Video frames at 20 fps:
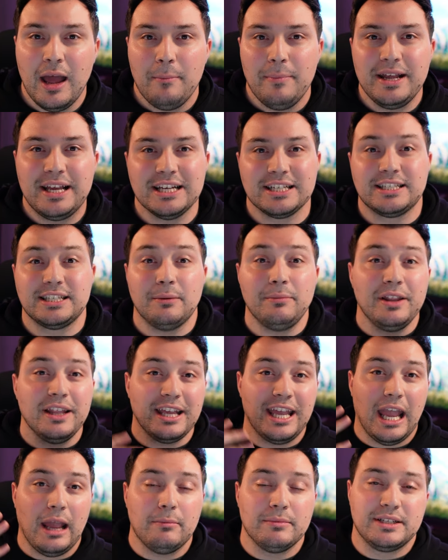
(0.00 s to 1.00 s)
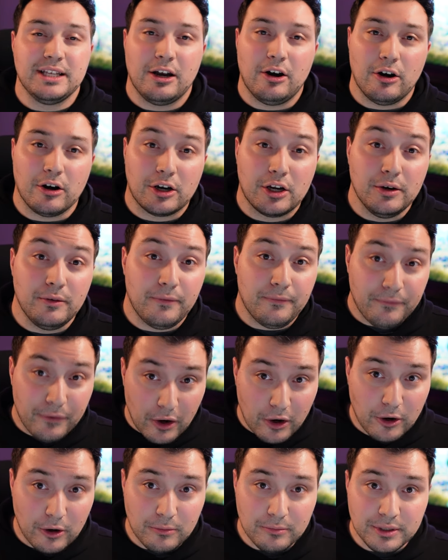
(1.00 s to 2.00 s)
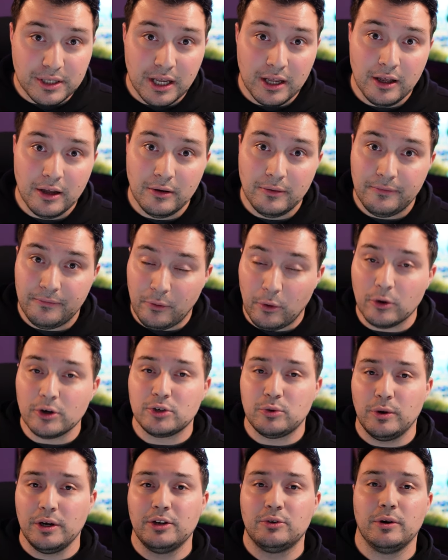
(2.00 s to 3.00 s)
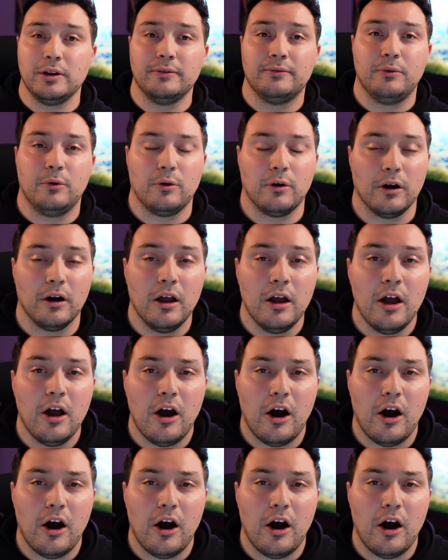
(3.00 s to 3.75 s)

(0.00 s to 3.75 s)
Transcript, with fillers: because some of the games that are confirmed for twenty twenty-four